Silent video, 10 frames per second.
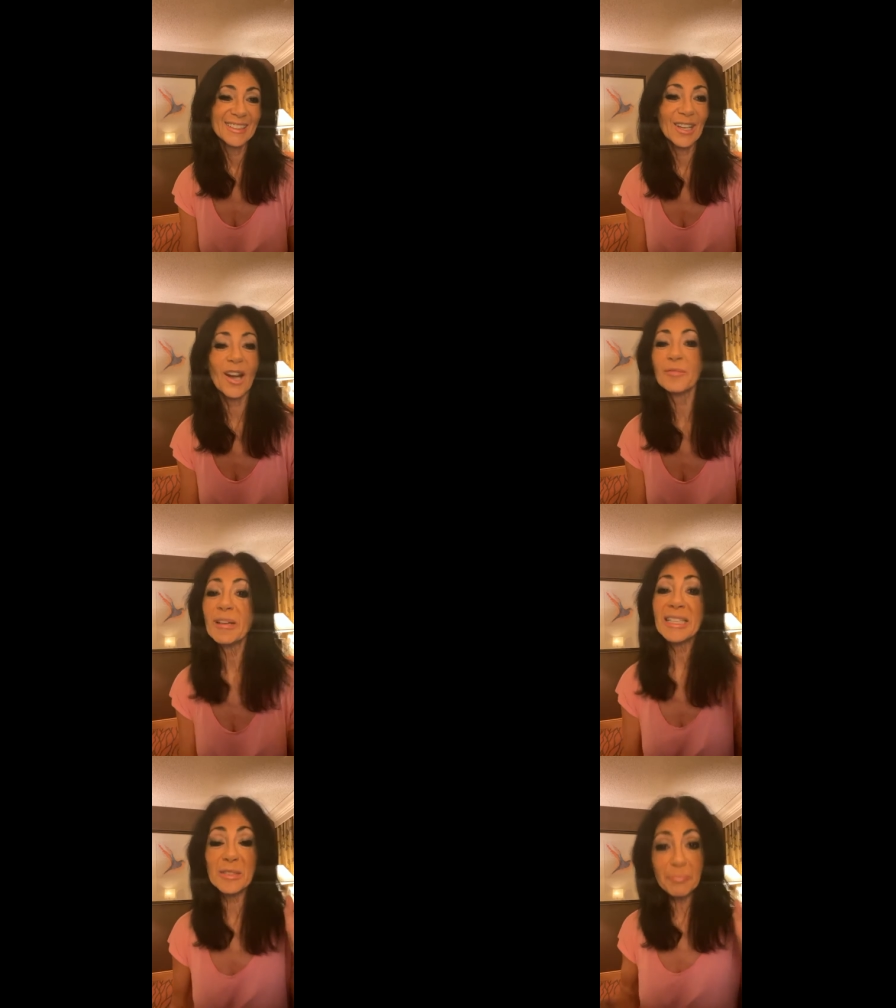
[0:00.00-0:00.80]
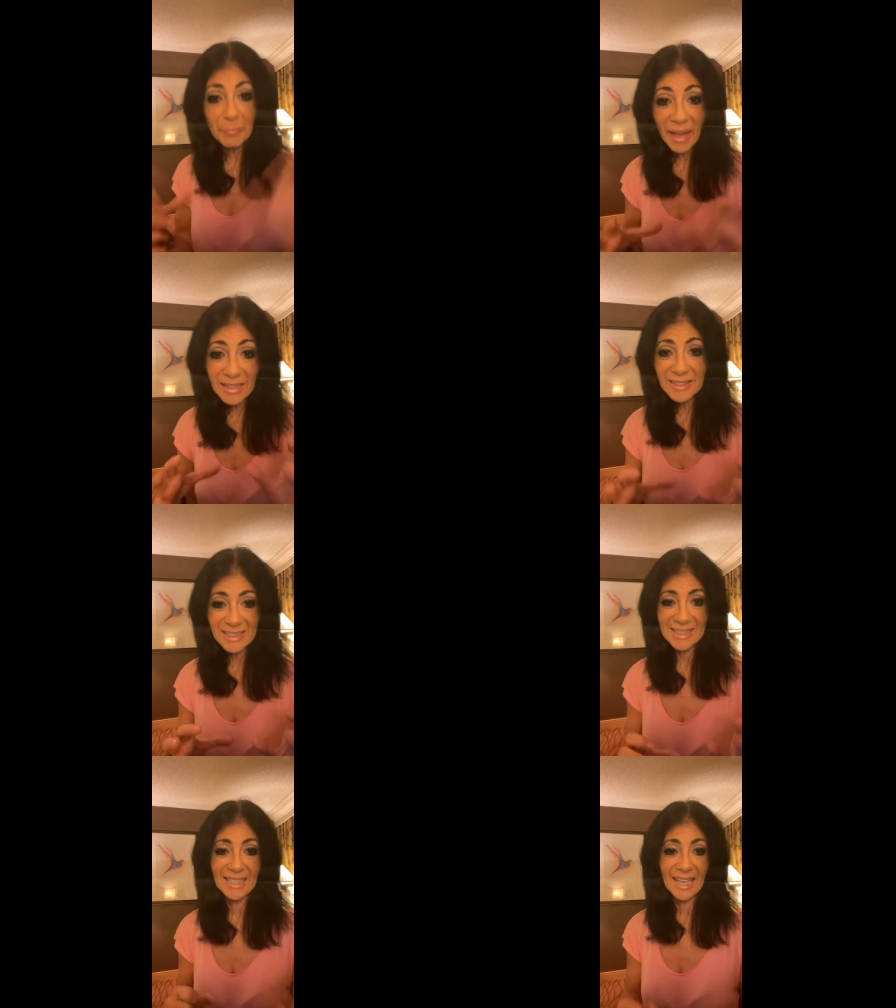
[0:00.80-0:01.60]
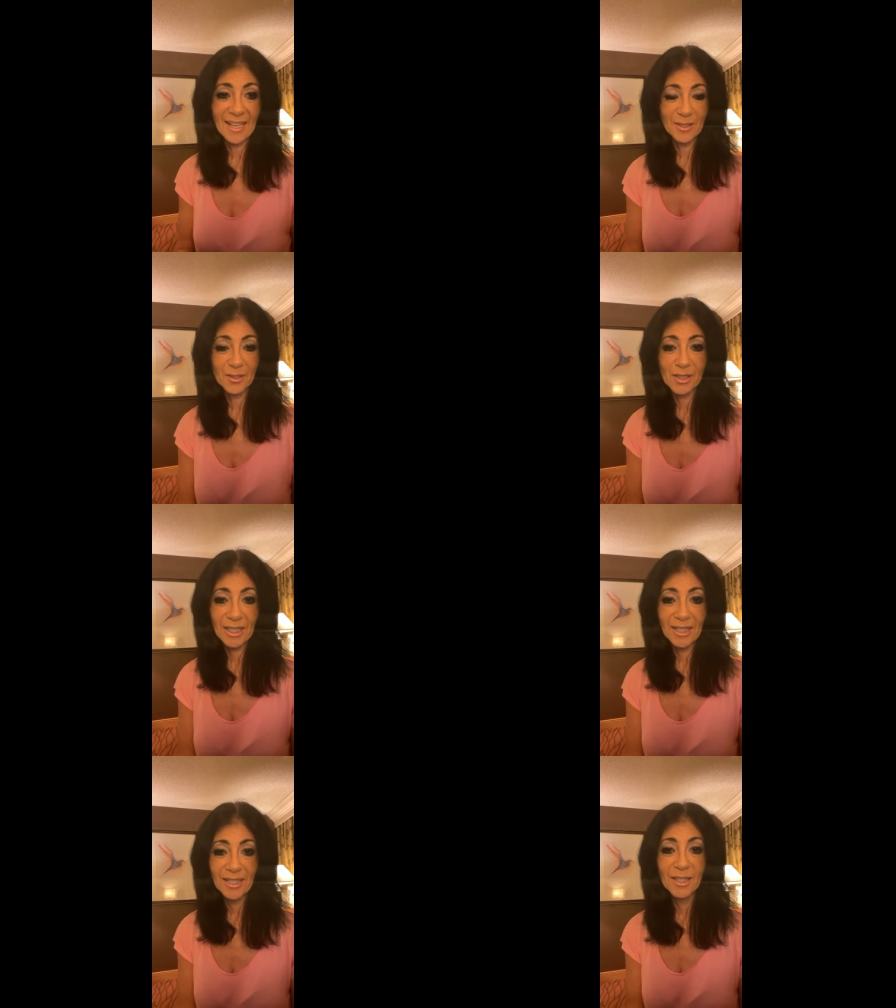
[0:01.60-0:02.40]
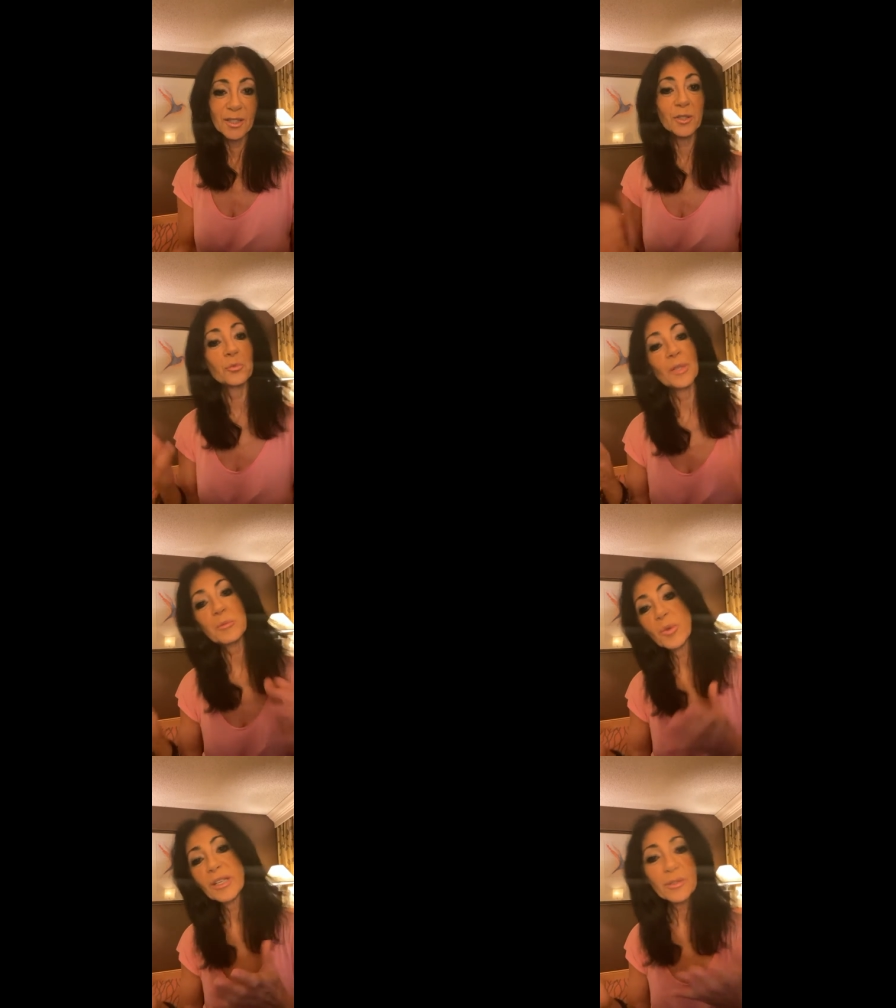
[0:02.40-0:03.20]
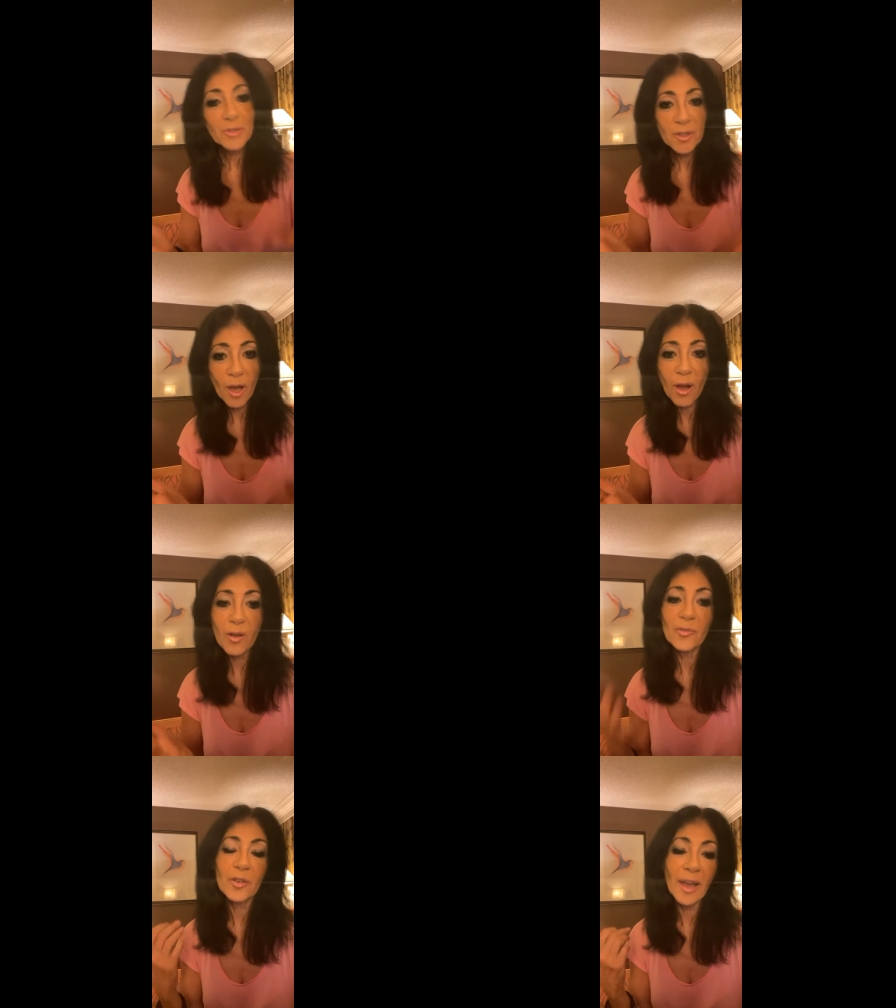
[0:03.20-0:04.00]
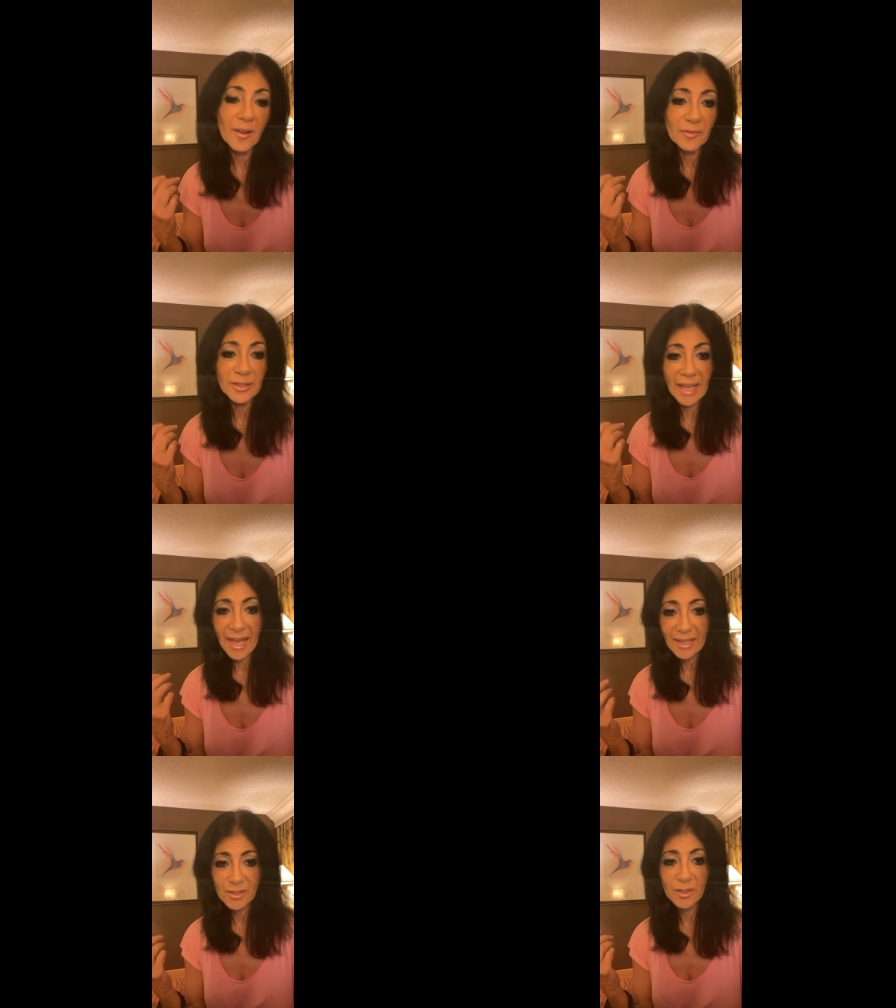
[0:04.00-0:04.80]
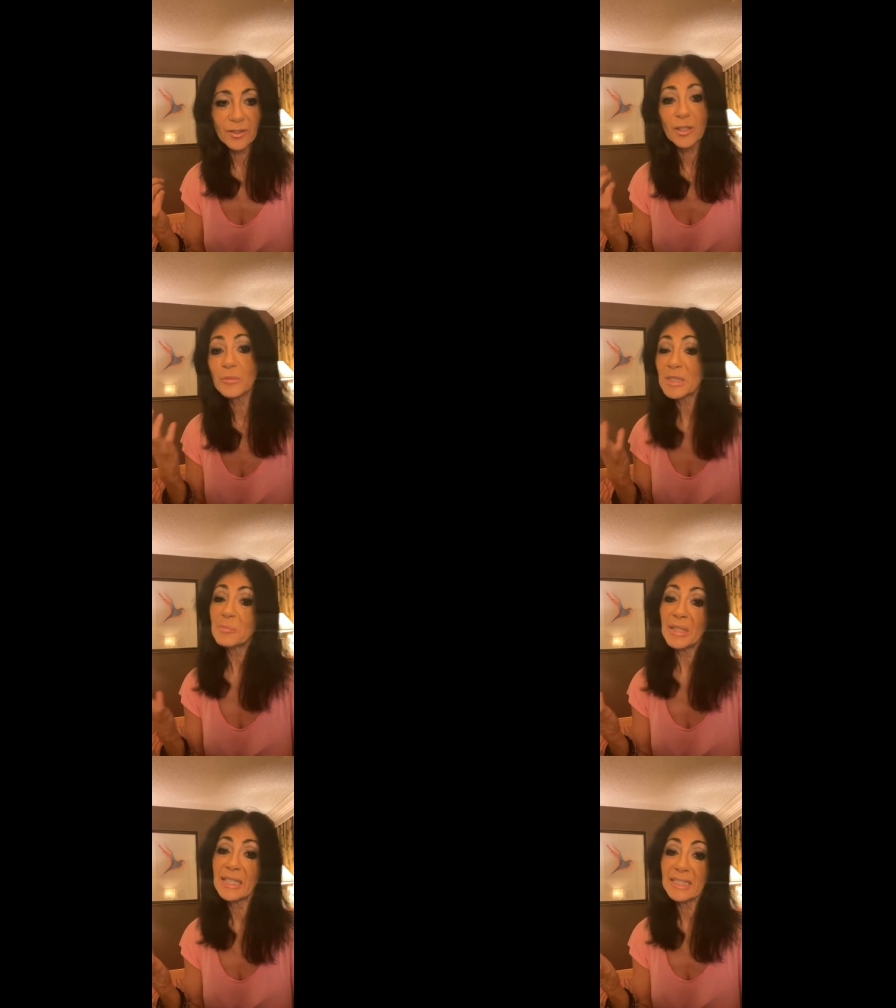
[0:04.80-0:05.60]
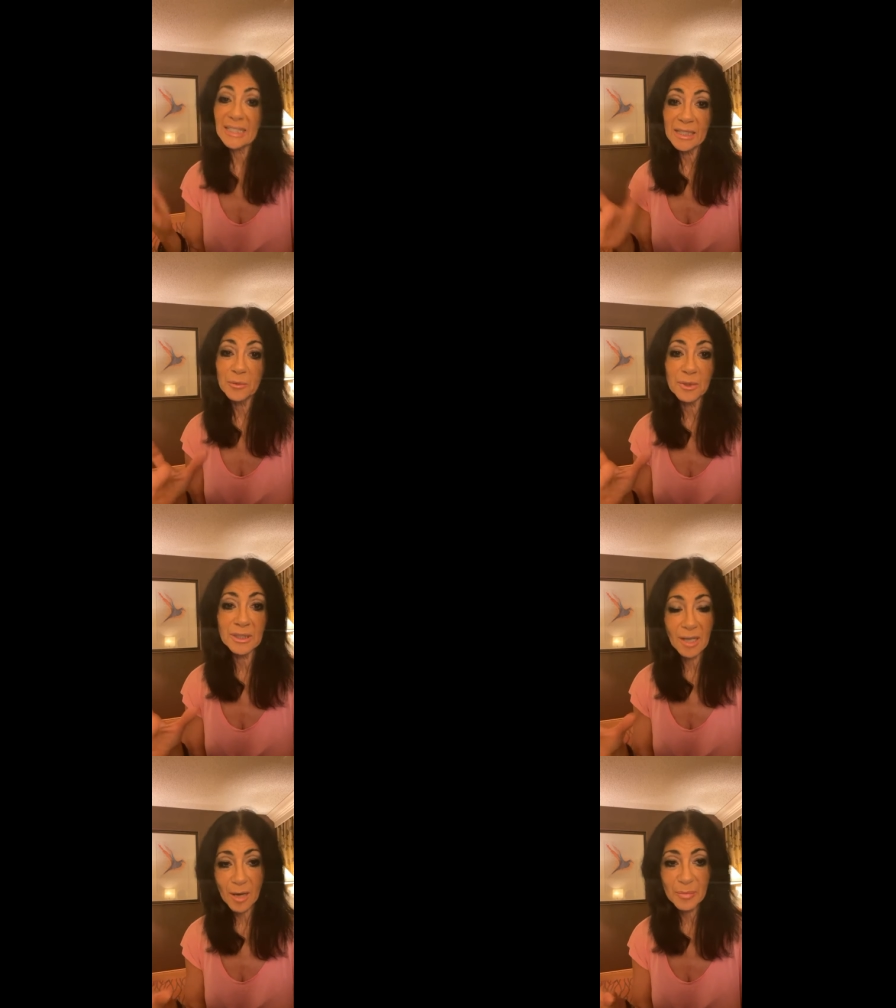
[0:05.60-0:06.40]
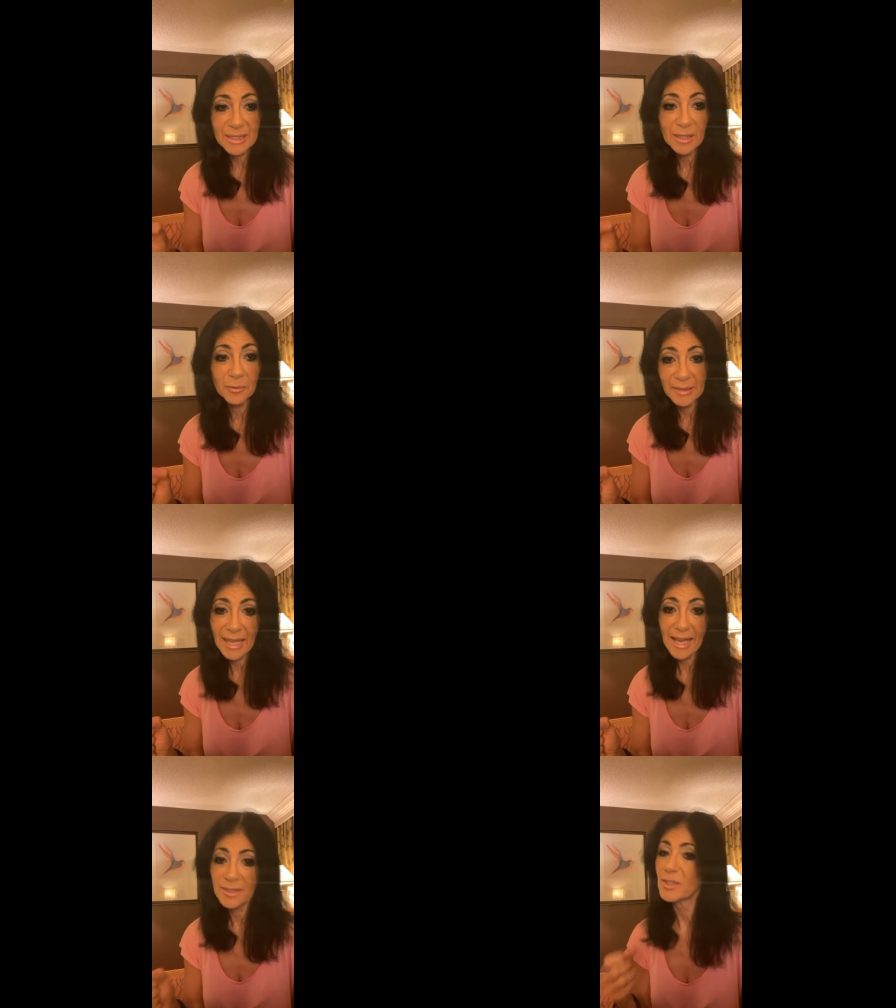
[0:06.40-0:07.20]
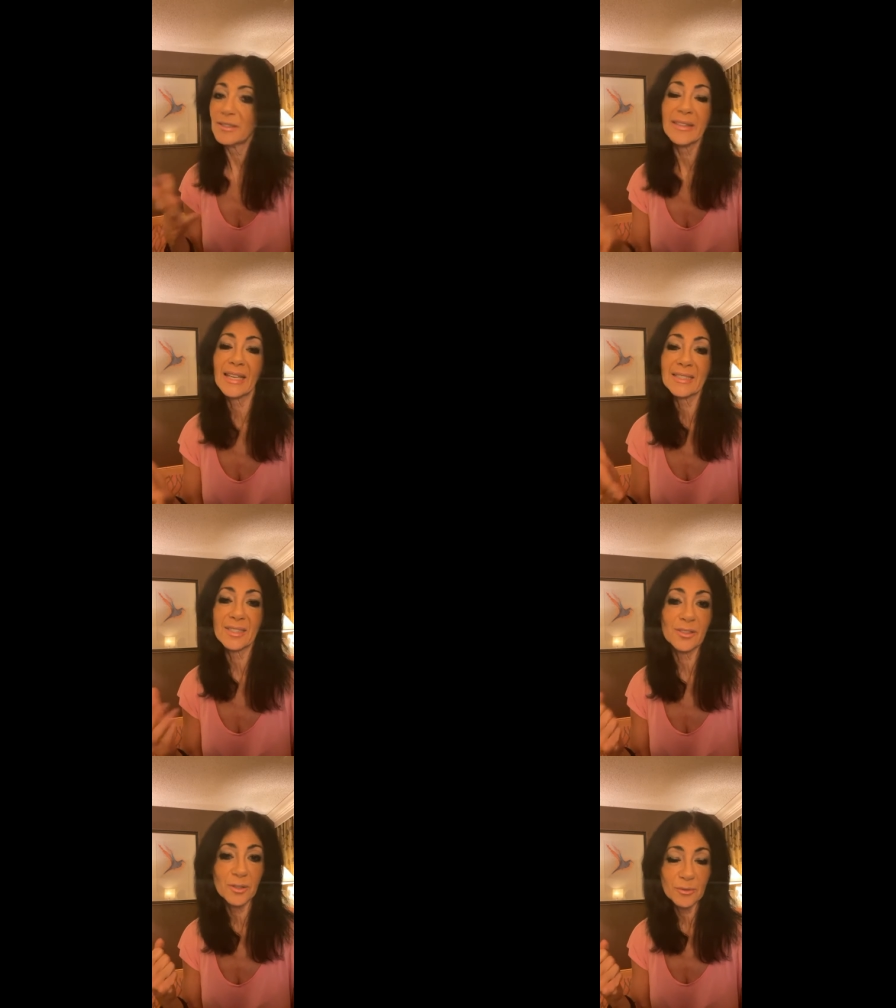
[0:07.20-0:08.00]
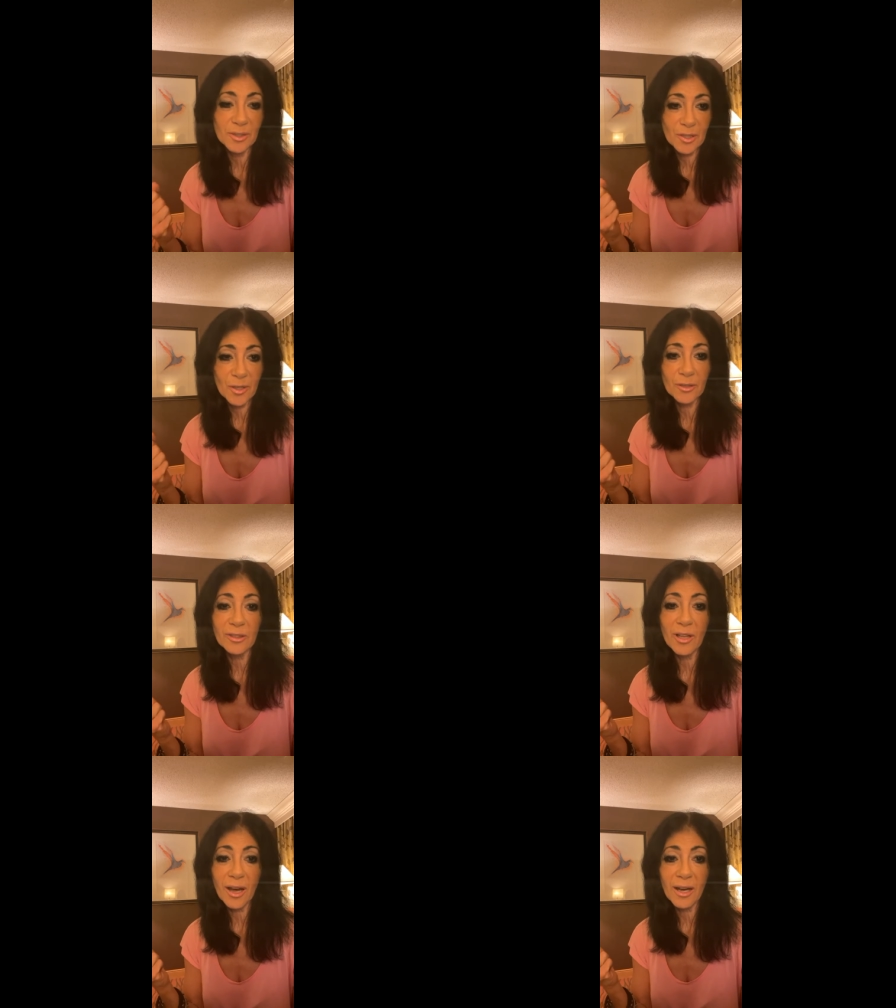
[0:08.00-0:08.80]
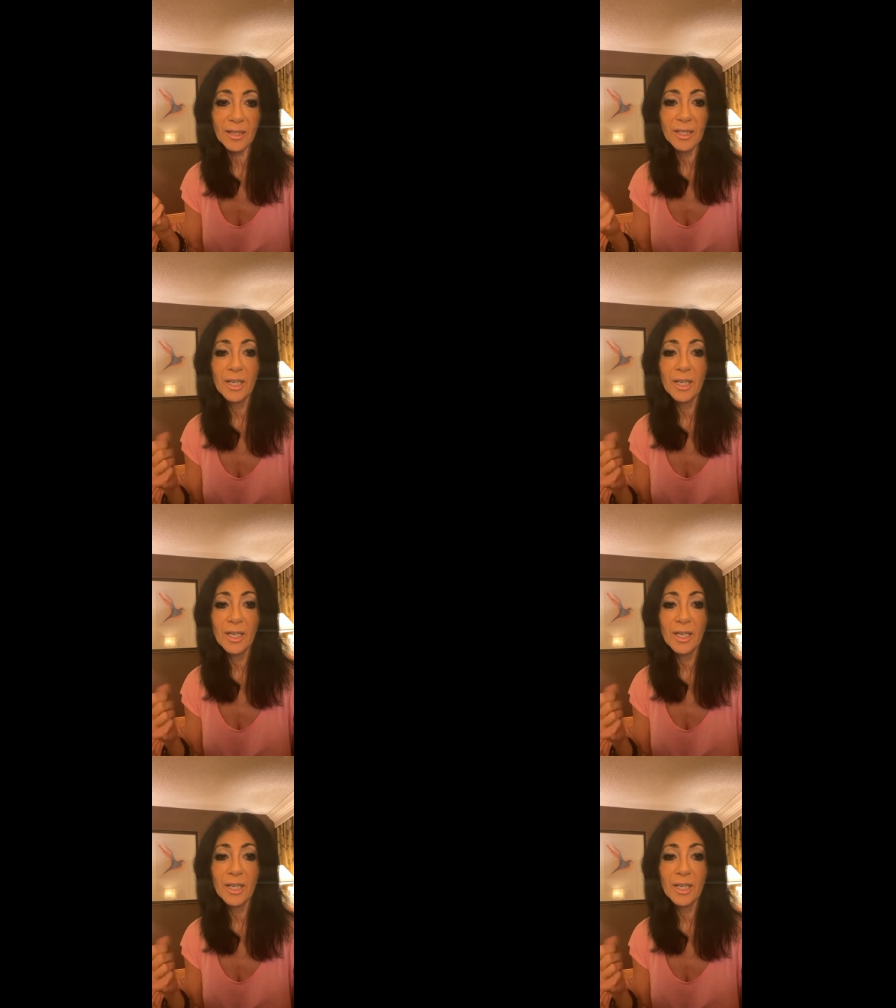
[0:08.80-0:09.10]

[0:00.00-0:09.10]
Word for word: Karma is balancing energy. You reap what you sow. For every action, there must be an equal and opposite reaction. That's Newton's third law.